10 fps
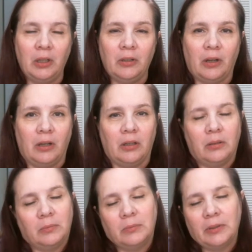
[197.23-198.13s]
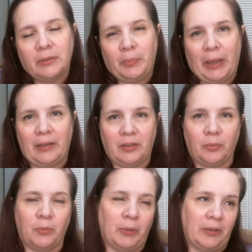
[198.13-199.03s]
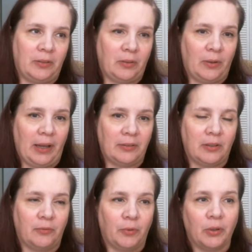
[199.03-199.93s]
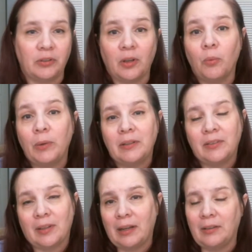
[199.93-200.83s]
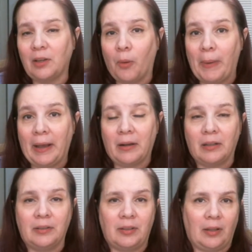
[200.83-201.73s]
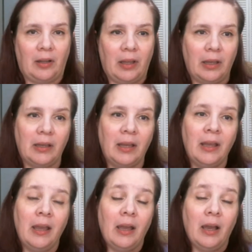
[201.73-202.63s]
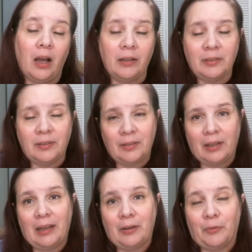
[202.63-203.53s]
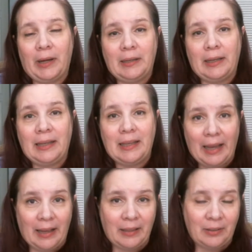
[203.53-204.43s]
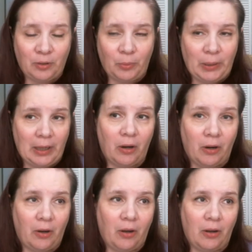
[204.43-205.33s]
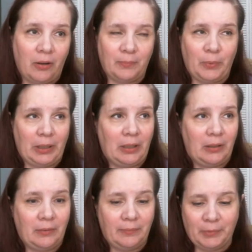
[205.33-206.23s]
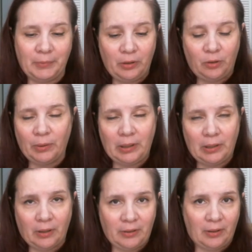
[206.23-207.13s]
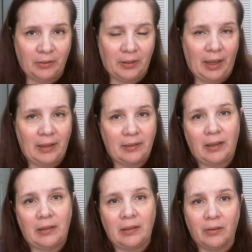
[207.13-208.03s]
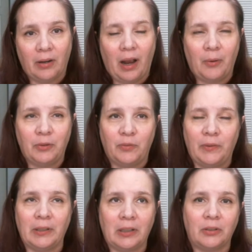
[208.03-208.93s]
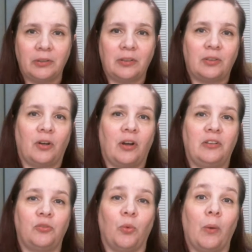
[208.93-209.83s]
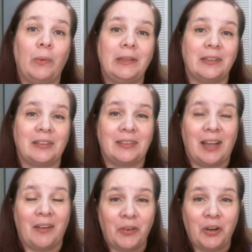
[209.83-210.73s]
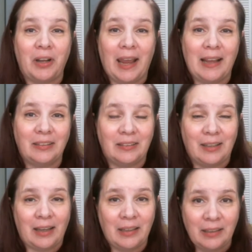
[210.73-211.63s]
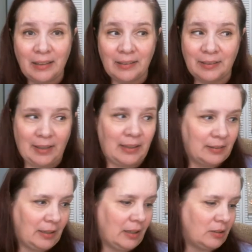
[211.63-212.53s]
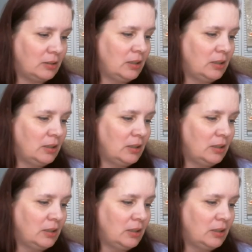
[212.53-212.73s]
um, pay some of the prices they were asking for. So we decided to go back on Sunday. On Sunday, it rained again, so we are uh, we couldn't do any yard sales that day either. I was feeling a little discouraged when we discovered a second estate sale